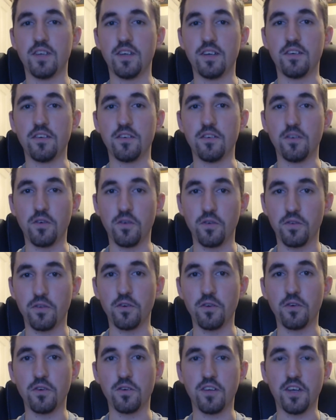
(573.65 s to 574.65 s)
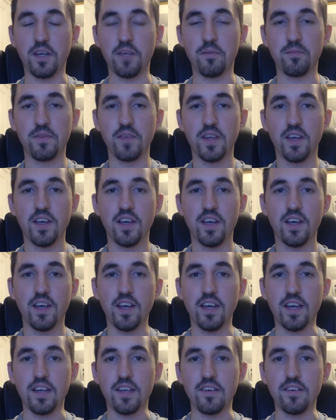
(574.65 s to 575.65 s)
and authority,
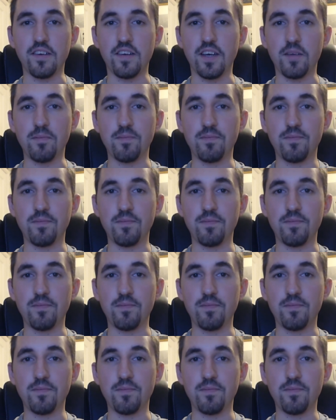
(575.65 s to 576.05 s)
and